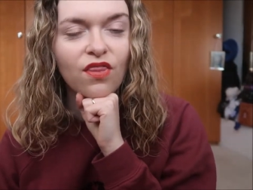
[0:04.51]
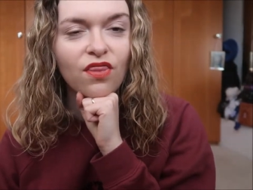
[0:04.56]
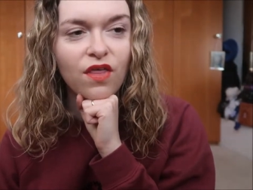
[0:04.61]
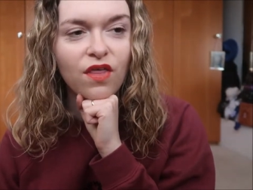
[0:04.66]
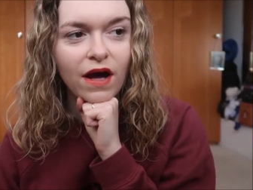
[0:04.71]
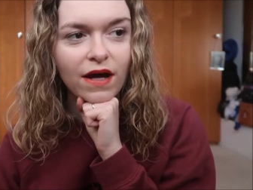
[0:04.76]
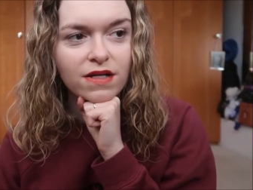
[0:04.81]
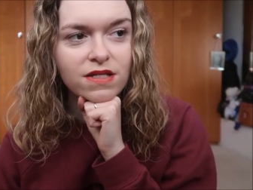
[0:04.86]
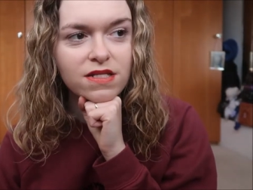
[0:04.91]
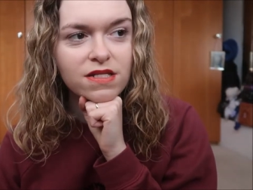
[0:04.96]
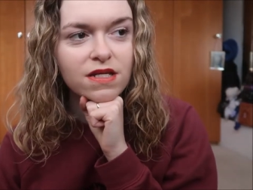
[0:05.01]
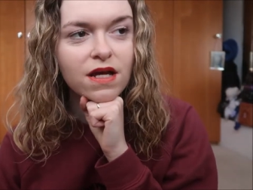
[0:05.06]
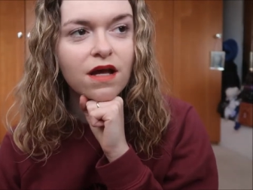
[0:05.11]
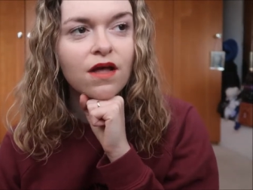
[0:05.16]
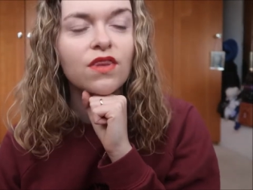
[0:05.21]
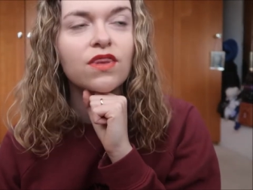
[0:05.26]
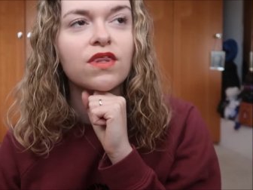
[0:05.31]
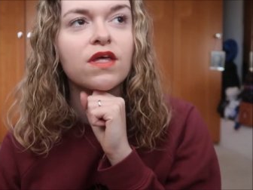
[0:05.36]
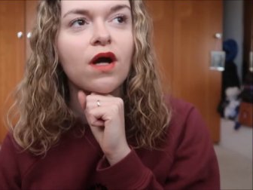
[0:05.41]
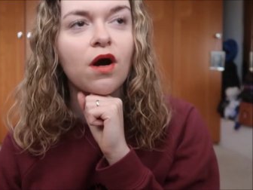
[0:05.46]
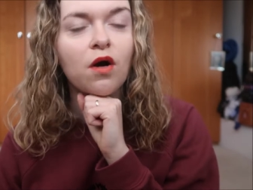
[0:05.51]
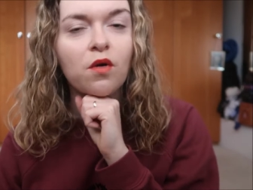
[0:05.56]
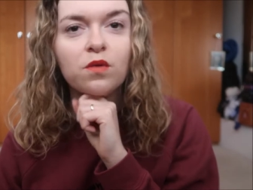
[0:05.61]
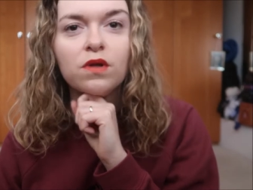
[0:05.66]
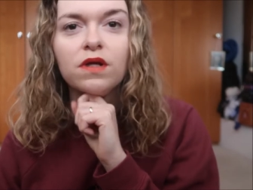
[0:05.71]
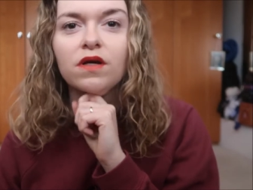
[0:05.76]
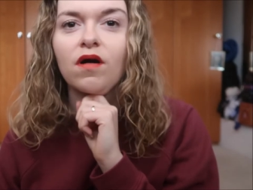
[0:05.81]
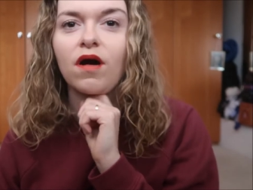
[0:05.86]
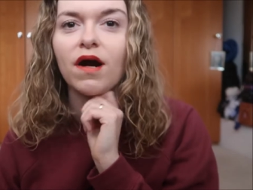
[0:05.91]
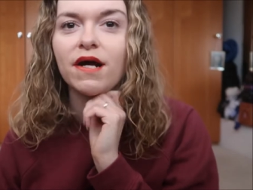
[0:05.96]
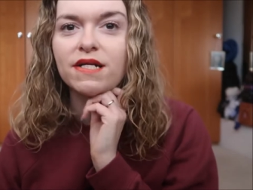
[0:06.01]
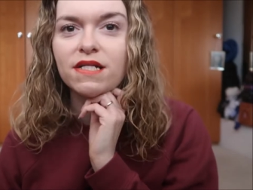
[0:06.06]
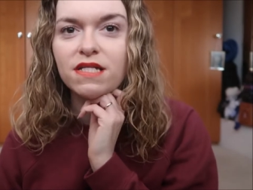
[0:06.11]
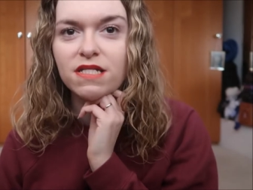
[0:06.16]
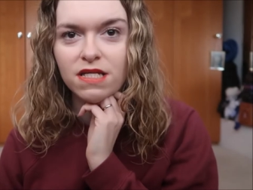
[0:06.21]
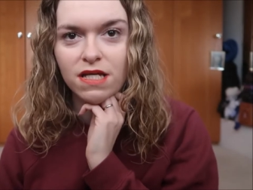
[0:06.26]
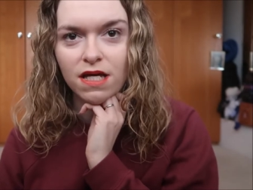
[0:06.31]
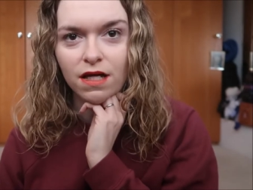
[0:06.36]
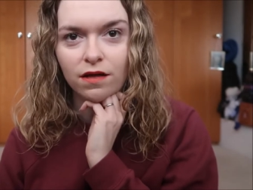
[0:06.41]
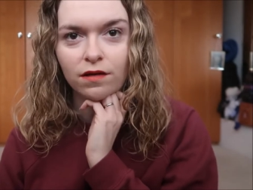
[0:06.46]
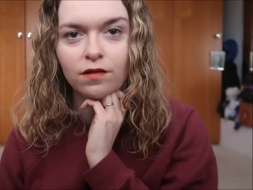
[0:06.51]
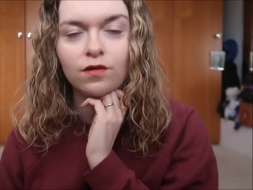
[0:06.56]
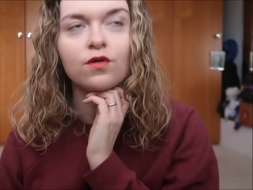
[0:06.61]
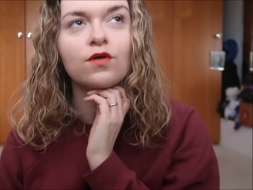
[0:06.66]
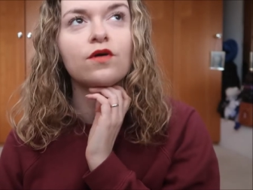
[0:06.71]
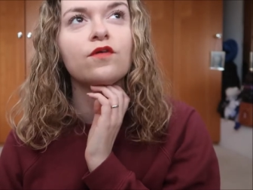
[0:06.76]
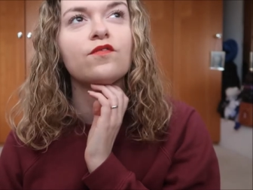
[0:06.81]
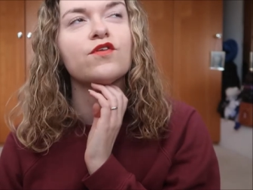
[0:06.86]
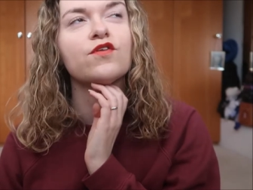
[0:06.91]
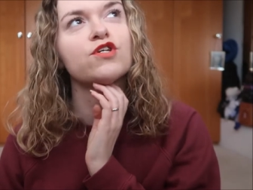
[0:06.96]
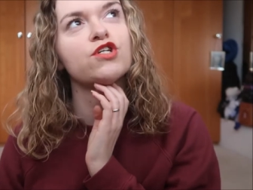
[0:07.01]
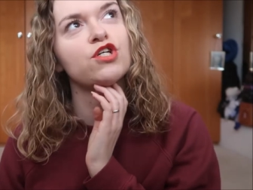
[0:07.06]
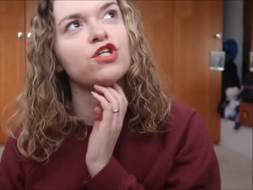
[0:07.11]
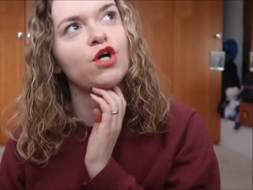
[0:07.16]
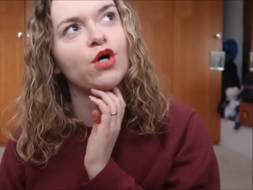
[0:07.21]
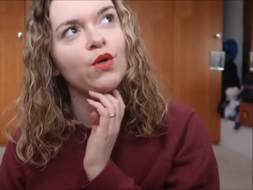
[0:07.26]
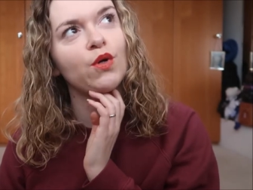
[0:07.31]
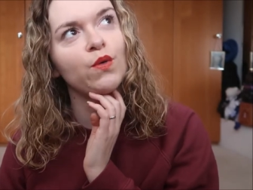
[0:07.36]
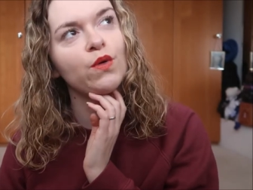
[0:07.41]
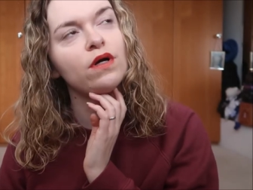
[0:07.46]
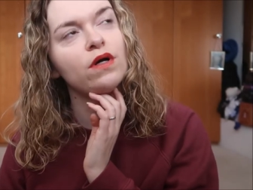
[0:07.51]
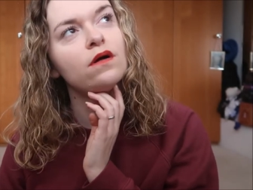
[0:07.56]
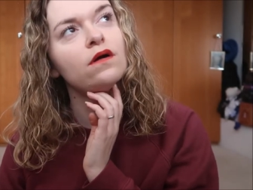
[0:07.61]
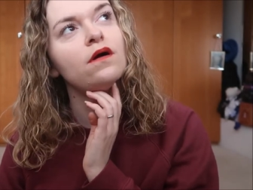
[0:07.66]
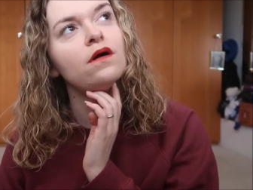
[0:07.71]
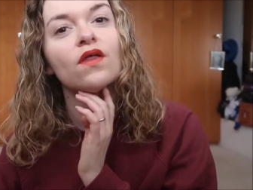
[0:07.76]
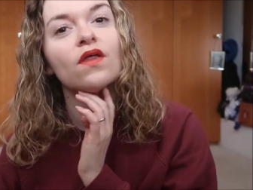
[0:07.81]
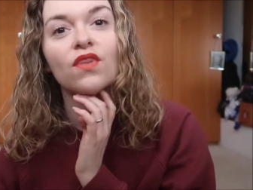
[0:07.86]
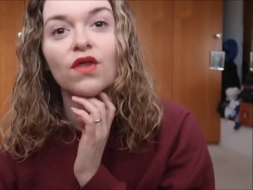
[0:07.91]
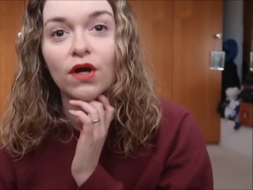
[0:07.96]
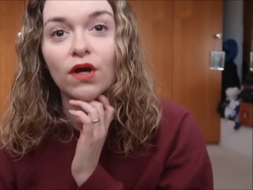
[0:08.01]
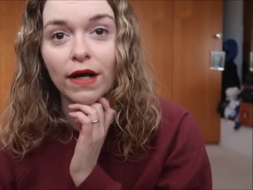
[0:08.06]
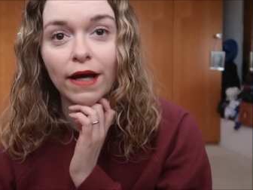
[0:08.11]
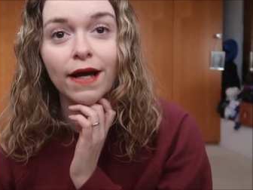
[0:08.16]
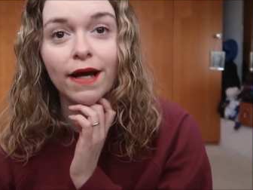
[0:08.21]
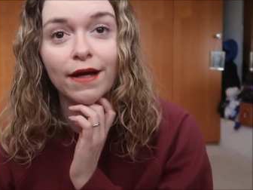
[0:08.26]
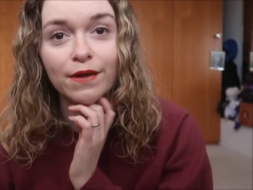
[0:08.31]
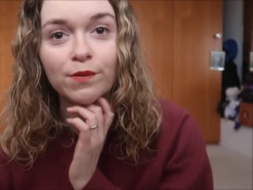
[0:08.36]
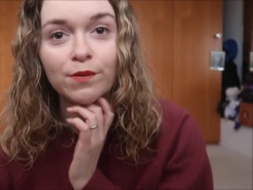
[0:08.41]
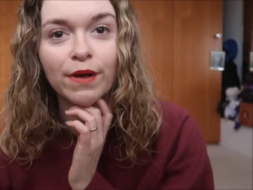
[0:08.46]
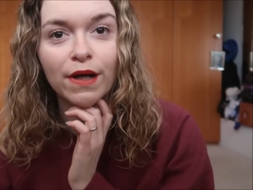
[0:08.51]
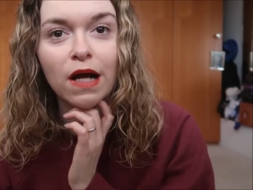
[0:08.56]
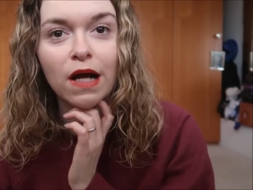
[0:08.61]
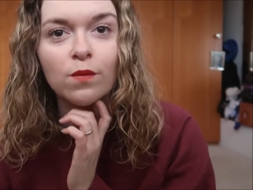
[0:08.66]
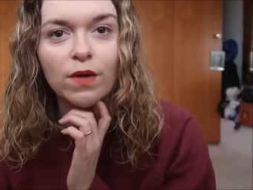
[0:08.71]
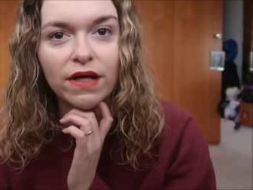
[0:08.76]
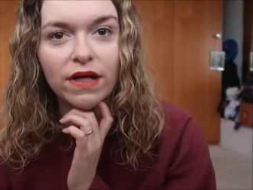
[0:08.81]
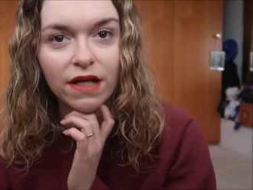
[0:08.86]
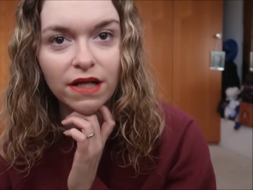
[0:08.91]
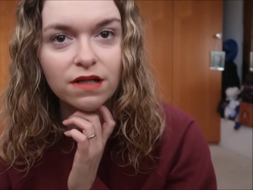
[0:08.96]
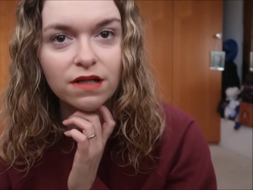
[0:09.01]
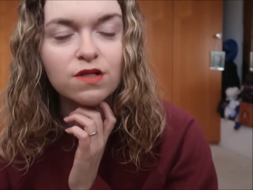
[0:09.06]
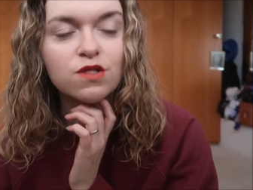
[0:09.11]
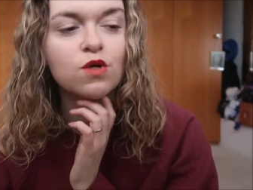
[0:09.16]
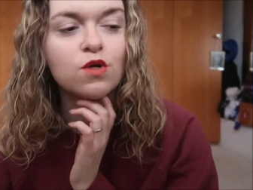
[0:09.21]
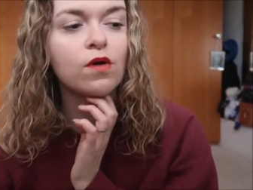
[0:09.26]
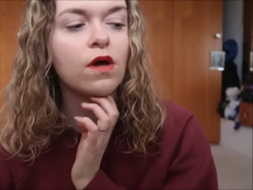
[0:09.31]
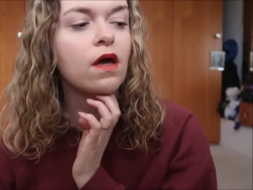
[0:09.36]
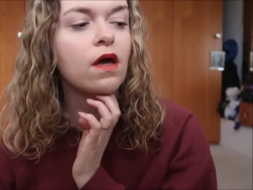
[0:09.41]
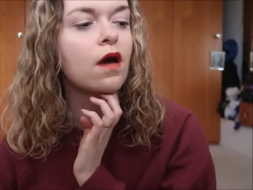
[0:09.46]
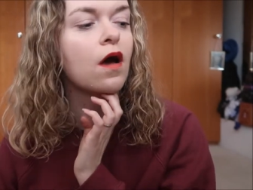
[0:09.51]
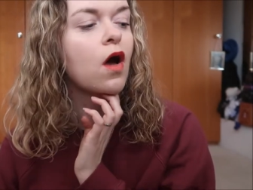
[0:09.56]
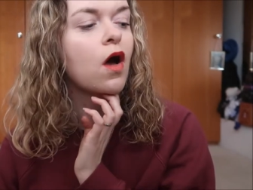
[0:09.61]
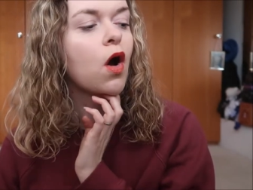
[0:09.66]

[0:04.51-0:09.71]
that the only idea of the show that I had when I went into it